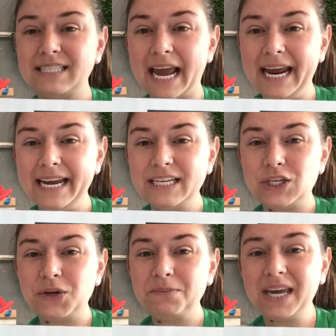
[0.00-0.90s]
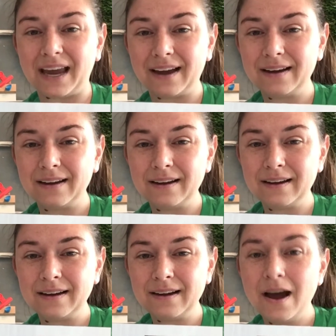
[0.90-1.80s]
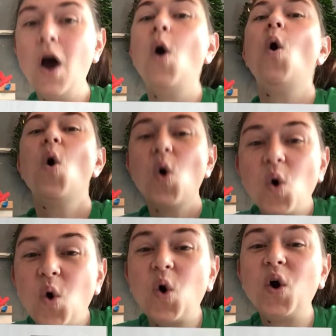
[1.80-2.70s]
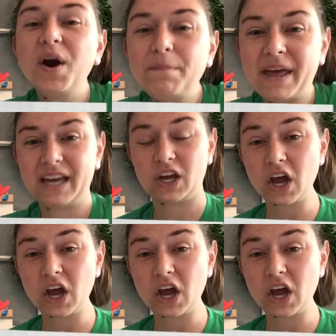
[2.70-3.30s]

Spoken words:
Say it to me. Orbit.